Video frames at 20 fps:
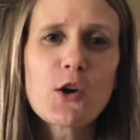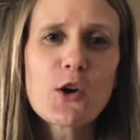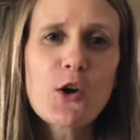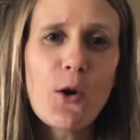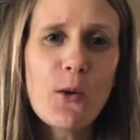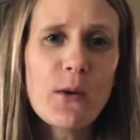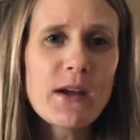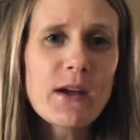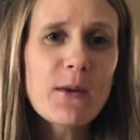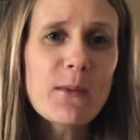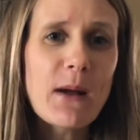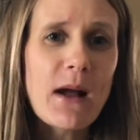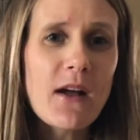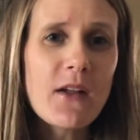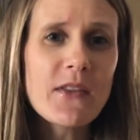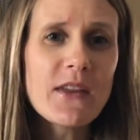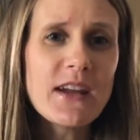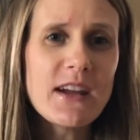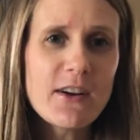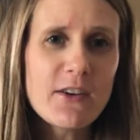going
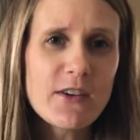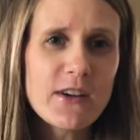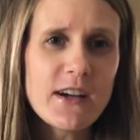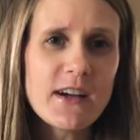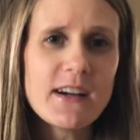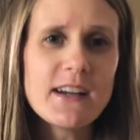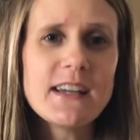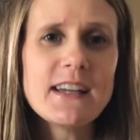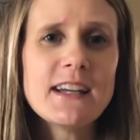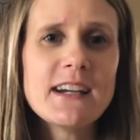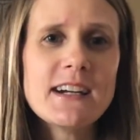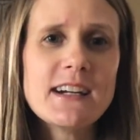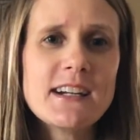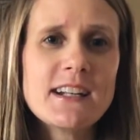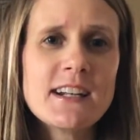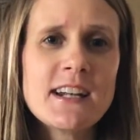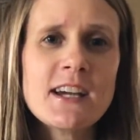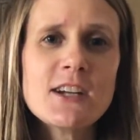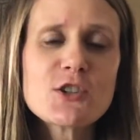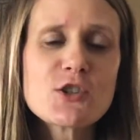around the area
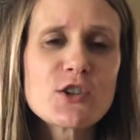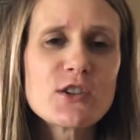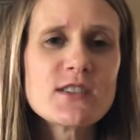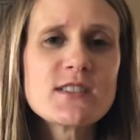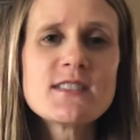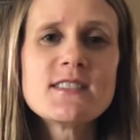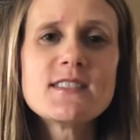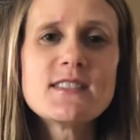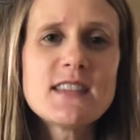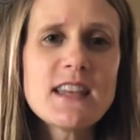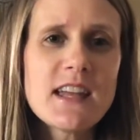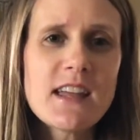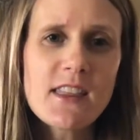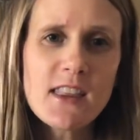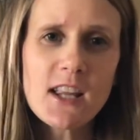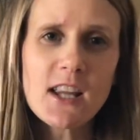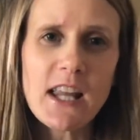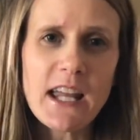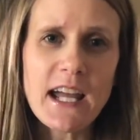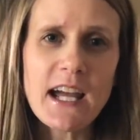and just seeing
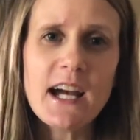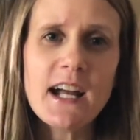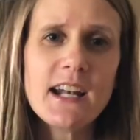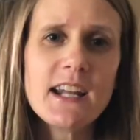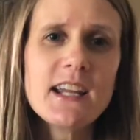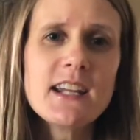the land.